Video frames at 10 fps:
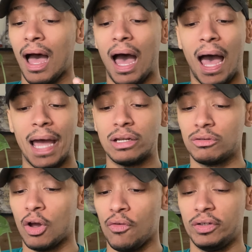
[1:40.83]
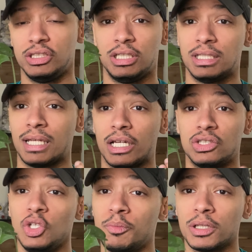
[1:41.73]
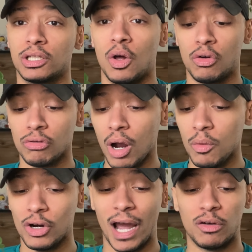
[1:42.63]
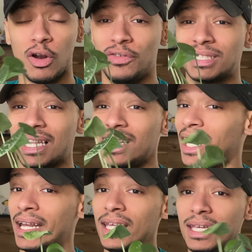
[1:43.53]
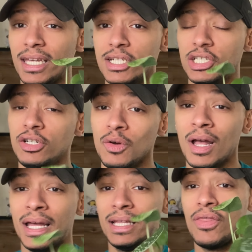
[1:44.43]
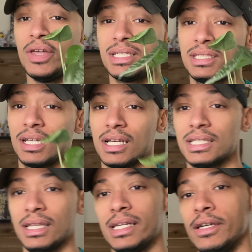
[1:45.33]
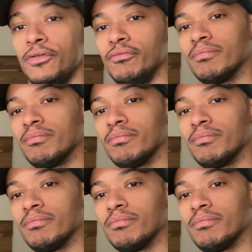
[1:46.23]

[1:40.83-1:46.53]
I don't know if it's just like a super slow grower. I don't know if it's a lighting issue. This does live